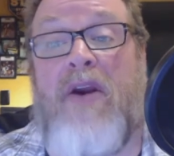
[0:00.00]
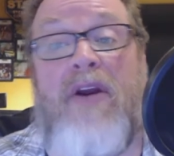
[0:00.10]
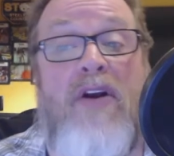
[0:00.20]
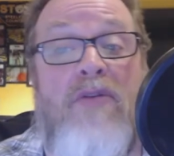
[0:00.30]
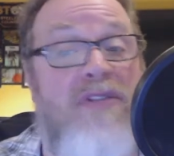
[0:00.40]

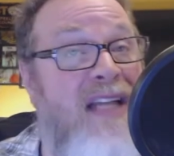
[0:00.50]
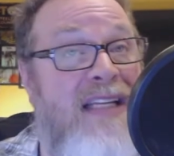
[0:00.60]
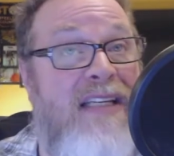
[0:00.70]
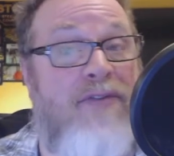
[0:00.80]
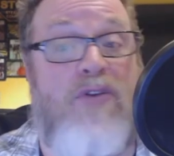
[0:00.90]
Mariota
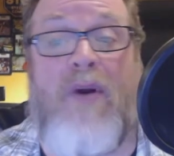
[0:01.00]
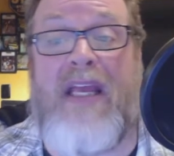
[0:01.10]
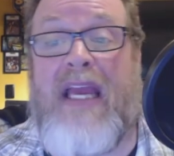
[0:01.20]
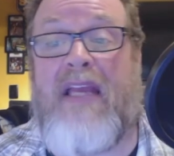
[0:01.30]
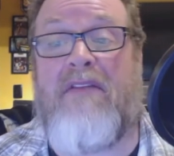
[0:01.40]
was 19 of
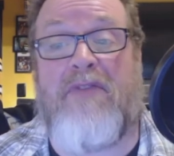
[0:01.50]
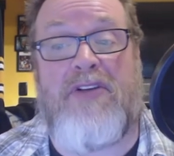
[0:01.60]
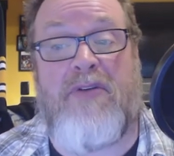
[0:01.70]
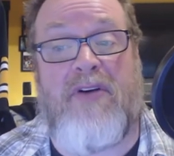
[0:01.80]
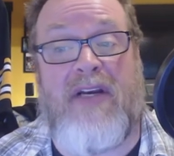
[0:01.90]

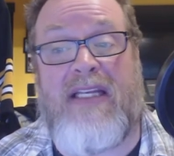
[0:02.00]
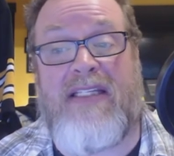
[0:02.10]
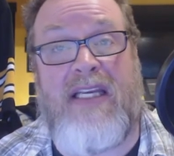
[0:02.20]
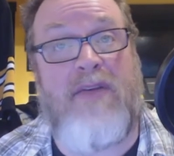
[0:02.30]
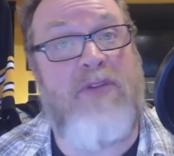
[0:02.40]
28 for
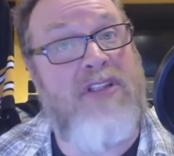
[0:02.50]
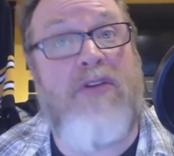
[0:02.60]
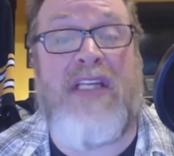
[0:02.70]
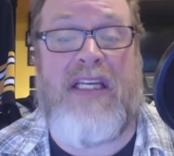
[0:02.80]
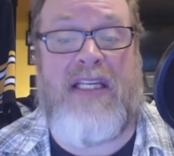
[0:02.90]
218
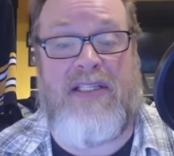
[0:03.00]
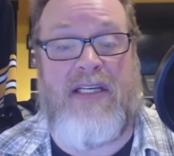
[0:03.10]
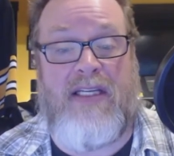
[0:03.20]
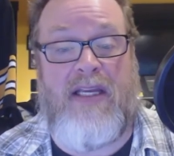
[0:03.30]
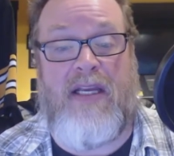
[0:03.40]
with 2
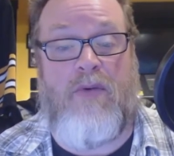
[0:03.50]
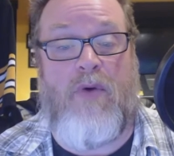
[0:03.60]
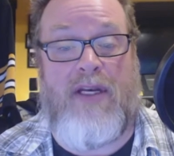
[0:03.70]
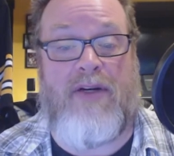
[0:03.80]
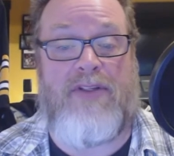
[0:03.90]
TDs
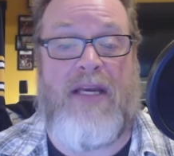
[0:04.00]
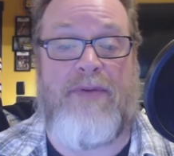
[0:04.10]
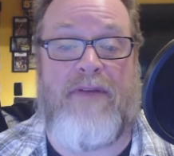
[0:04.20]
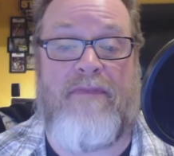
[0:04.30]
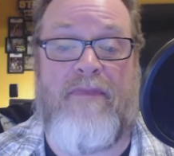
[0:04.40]
and 1
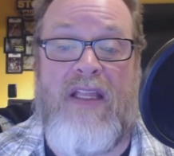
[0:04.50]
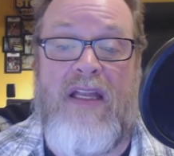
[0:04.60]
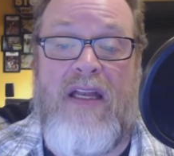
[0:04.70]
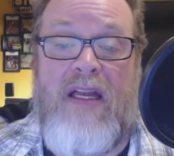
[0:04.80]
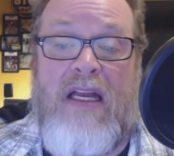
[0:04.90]
interception.
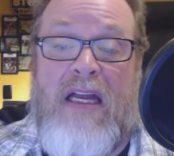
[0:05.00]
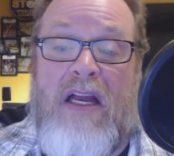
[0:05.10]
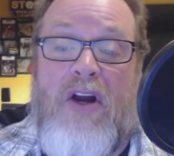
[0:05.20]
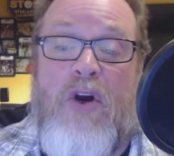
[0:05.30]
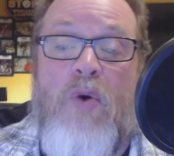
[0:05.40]

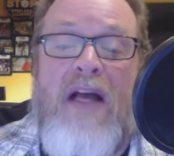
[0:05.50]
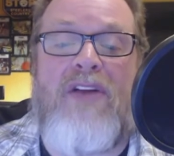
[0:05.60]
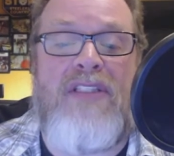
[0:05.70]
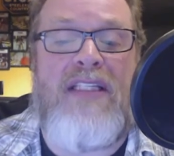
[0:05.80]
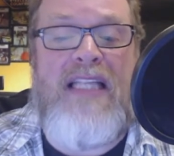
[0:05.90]

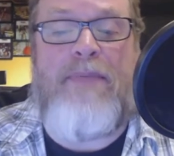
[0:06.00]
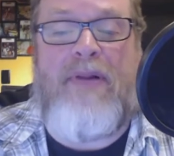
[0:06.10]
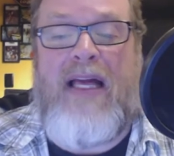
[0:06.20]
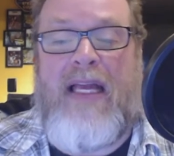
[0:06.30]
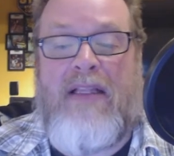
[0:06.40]
Who else did
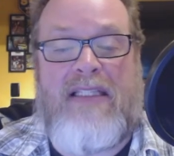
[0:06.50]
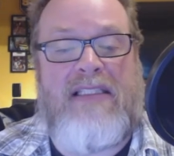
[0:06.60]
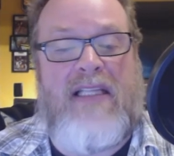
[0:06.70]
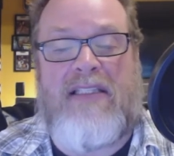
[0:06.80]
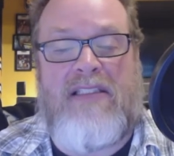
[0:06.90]
they play?
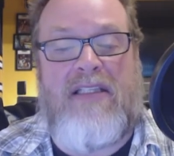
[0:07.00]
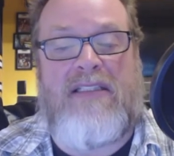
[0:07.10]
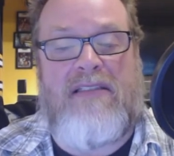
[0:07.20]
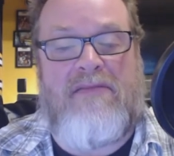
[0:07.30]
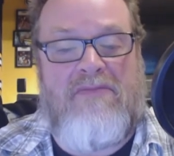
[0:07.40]
Let's.
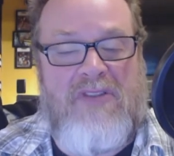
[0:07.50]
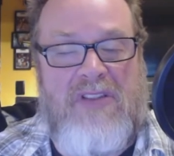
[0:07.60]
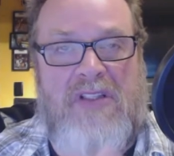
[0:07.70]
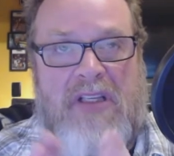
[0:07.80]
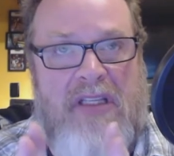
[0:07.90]

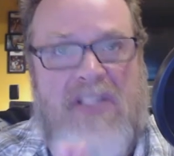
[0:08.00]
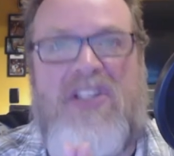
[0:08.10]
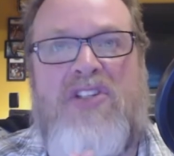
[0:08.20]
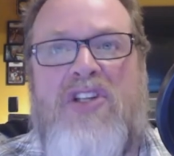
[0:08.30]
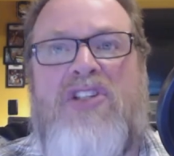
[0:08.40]

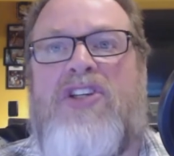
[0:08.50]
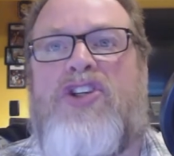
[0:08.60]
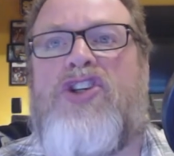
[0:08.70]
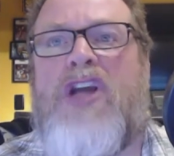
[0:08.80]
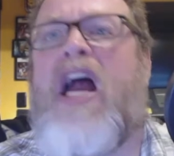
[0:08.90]
This is
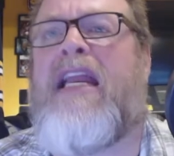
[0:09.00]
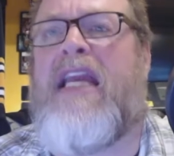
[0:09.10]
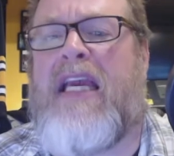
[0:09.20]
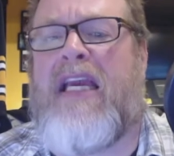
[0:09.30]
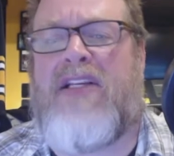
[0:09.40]
just a
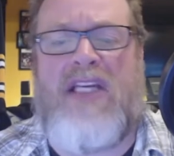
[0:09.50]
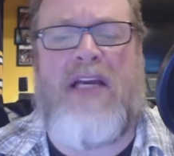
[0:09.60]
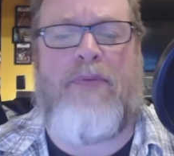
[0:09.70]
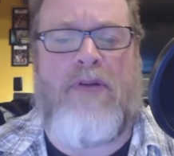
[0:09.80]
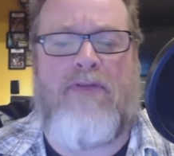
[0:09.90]
shining
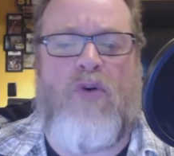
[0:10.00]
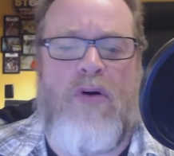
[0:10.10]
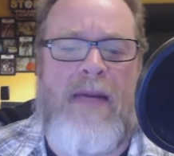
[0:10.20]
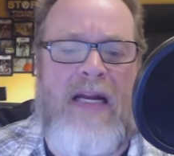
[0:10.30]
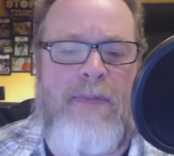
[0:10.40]
example
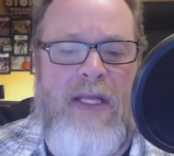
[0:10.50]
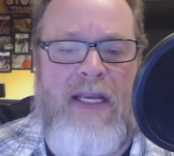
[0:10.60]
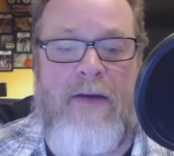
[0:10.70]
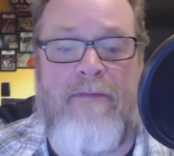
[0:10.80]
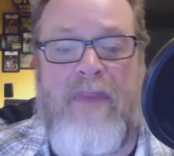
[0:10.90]
of quarterback
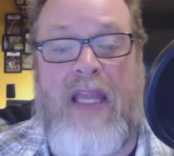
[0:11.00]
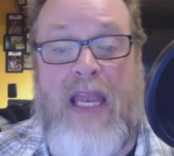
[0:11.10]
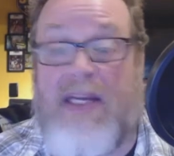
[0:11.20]
play here.